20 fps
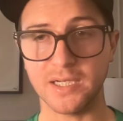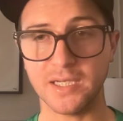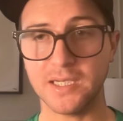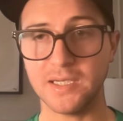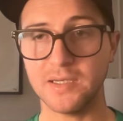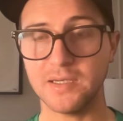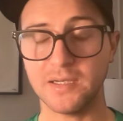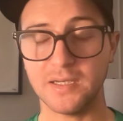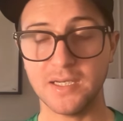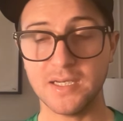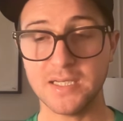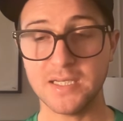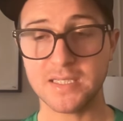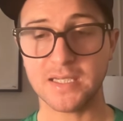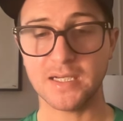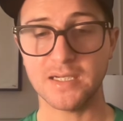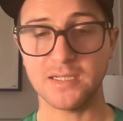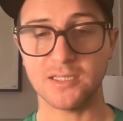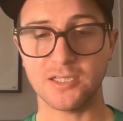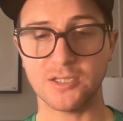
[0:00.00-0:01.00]
He
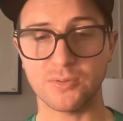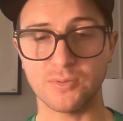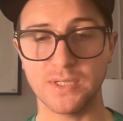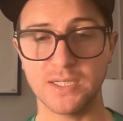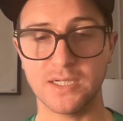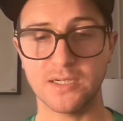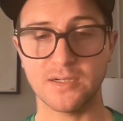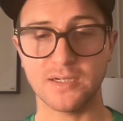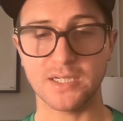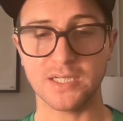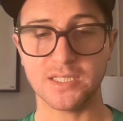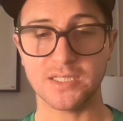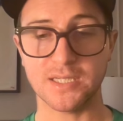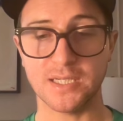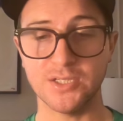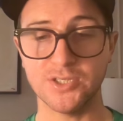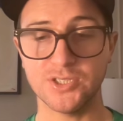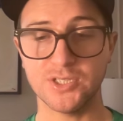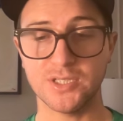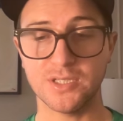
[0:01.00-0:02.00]
signed a 3-year
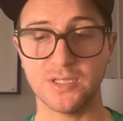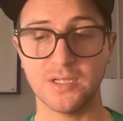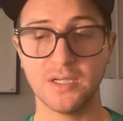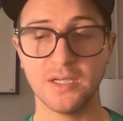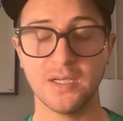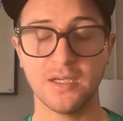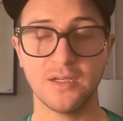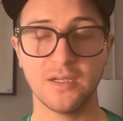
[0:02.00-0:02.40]
extension